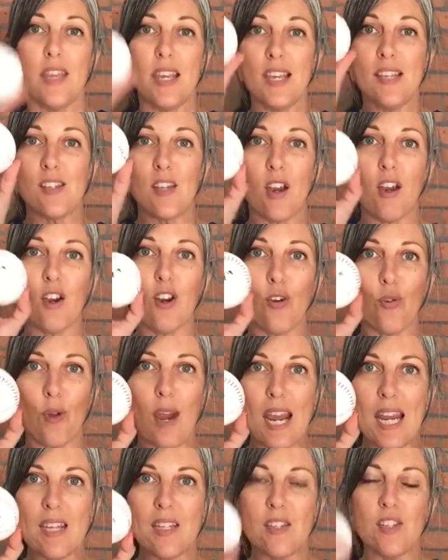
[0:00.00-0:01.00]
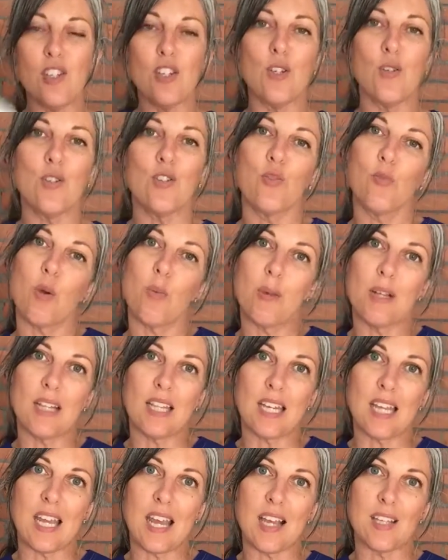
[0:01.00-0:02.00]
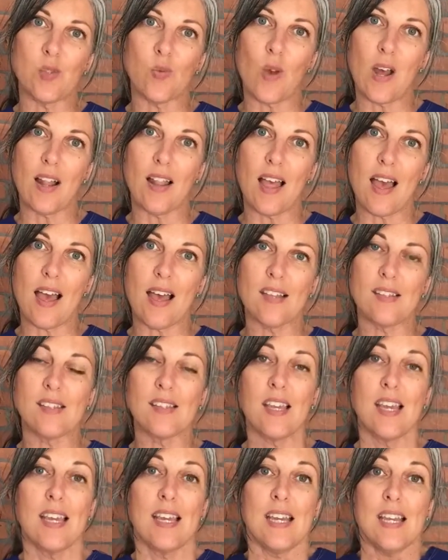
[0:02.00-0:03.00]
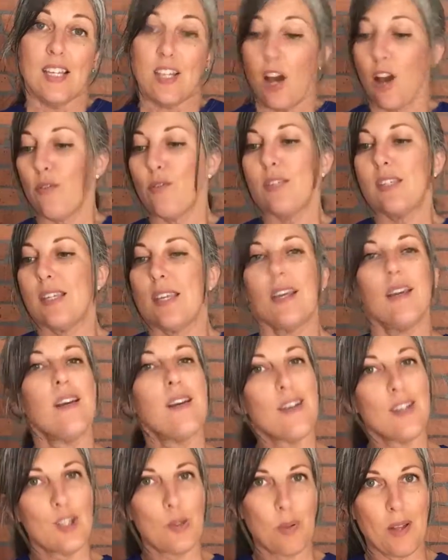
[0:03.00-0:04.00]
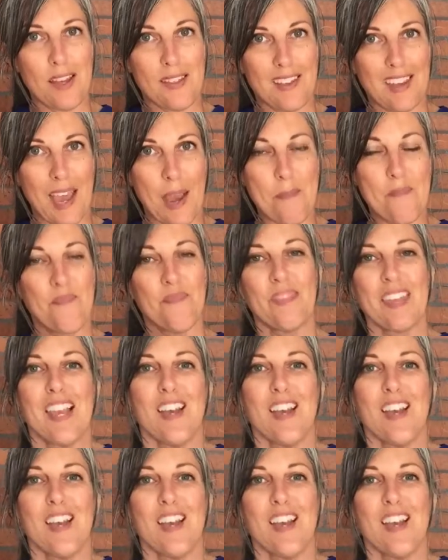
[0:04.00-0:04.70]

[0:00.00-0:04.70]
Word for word: These are great to use for mobility as well as, obviously, to play the game.